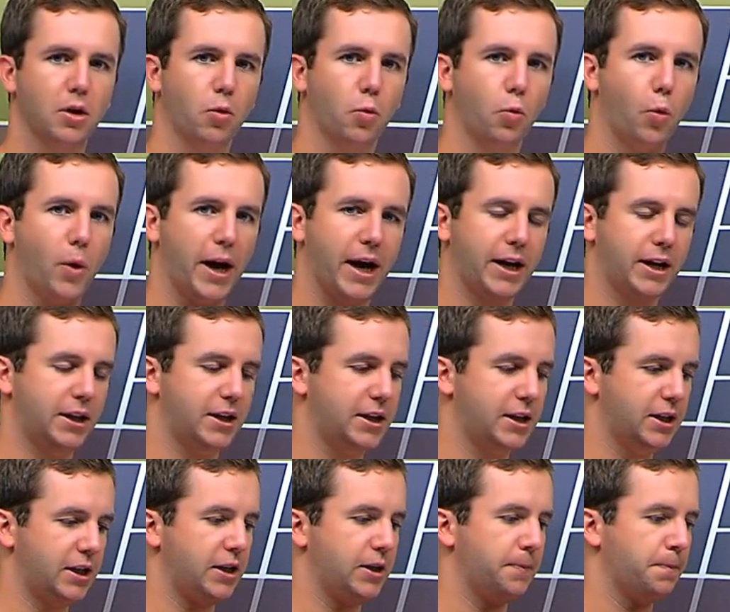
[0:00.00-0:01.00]
when
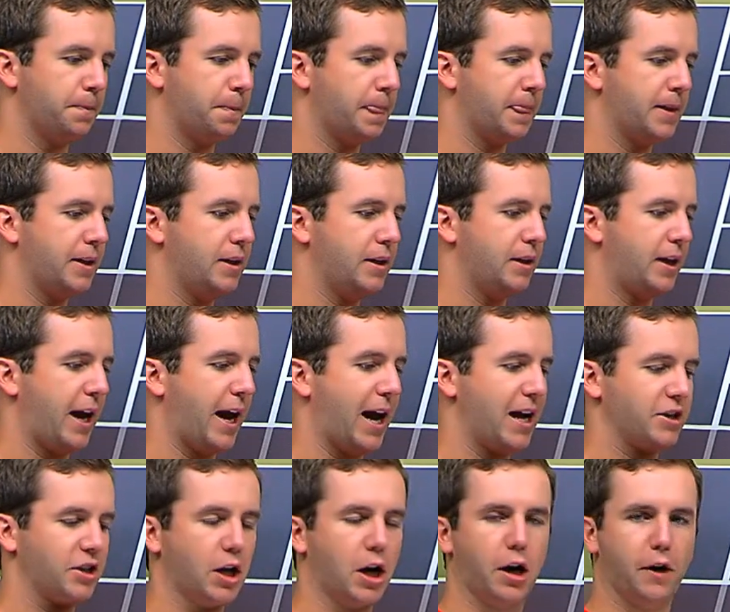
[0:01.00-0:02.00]
he
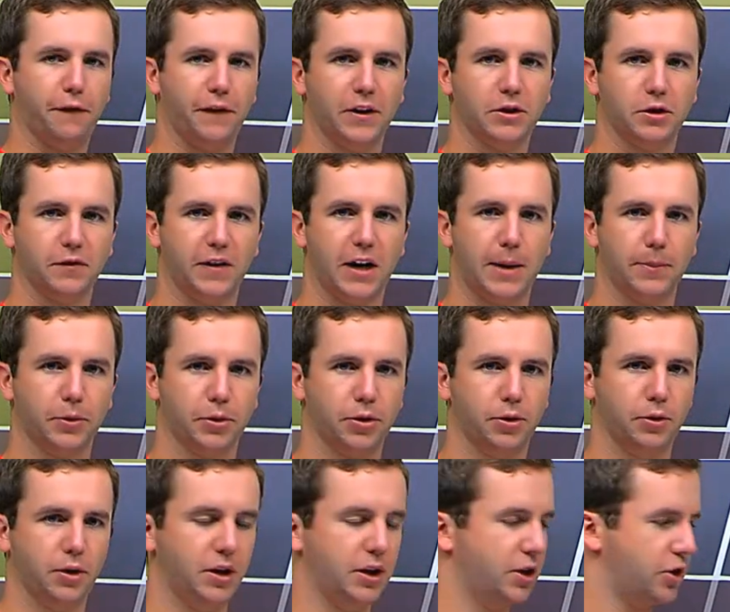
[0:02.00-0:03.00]
has offensive
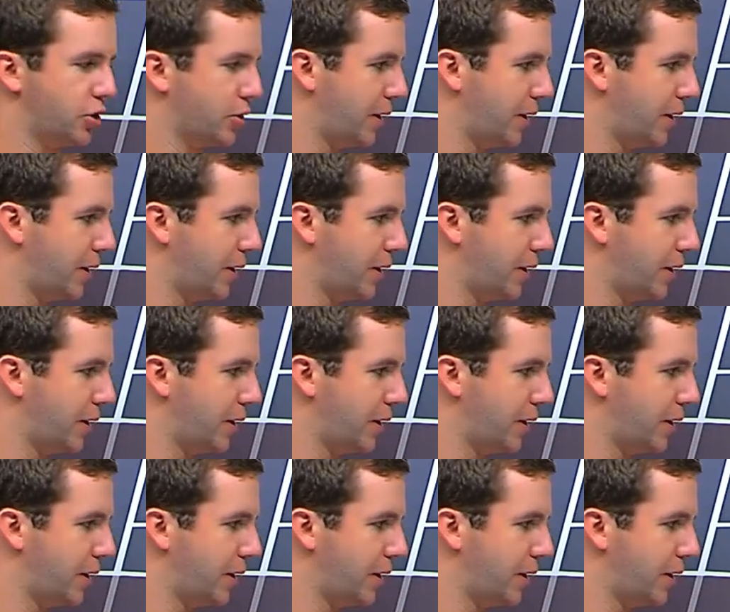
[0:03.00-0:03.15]
opportunities.